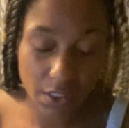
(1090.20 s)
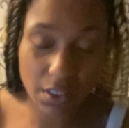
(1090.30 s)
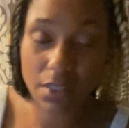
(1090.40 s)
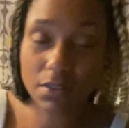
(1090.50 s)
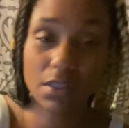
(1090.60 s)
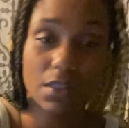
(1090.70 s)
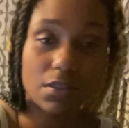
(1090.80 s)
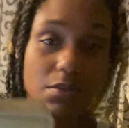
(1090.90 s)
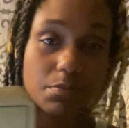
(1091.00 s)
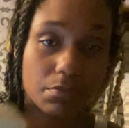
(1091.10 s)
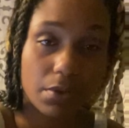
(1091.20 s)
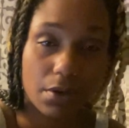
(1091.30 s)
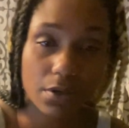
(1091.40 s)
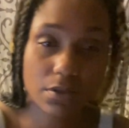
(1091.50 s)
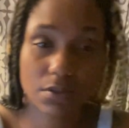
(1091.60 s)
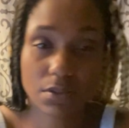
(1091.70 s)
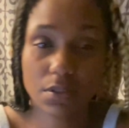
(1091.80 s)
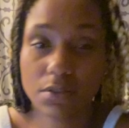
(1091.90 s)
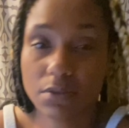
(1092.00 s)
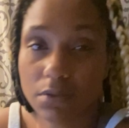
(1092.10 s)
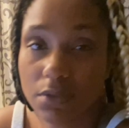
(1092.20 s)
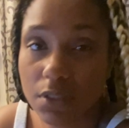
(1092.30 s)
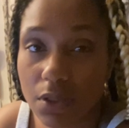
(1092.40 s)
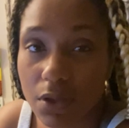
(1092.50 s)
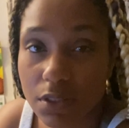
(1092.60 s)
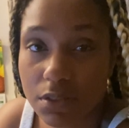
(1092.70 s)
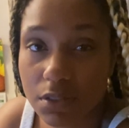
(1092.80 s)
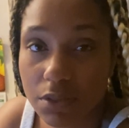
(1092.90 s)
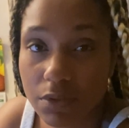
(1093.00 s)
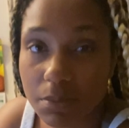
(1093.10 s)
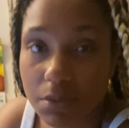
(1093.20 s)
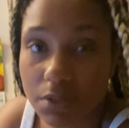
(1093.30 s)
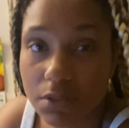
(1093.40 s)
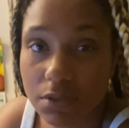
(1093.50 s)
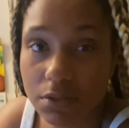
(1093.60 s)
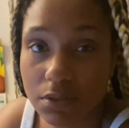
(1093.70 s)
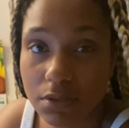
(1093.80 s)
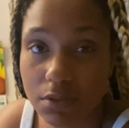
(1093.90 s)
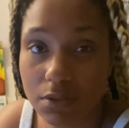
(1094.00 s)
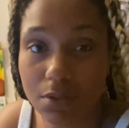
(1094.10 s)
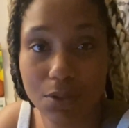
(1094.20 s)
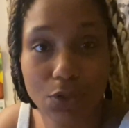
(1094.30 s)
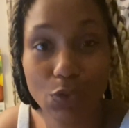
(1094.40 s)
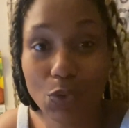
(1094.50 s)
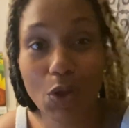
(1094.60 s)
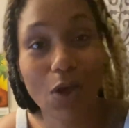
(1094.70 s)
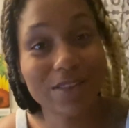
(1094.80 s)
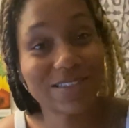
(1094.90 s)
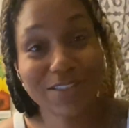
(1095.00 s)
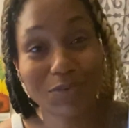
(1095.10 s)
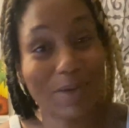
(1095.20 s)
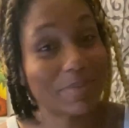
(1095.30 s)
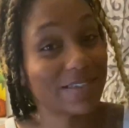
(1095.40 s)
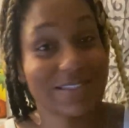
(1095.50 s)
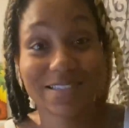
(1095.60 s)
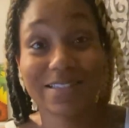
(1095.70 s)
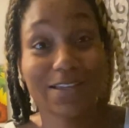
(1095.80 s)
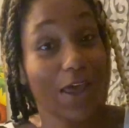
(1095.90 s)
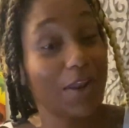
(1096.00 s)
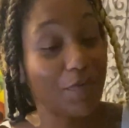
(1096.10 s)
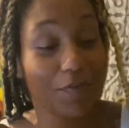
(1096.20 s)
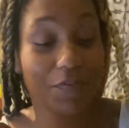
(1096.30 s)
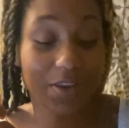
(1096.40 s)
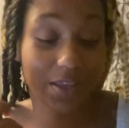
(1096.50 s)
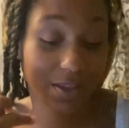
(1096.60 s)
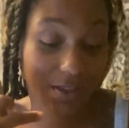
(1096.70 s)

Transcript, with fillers: They see that this person, look at all these interruptions. Look at all these interruptions. It's not even funny.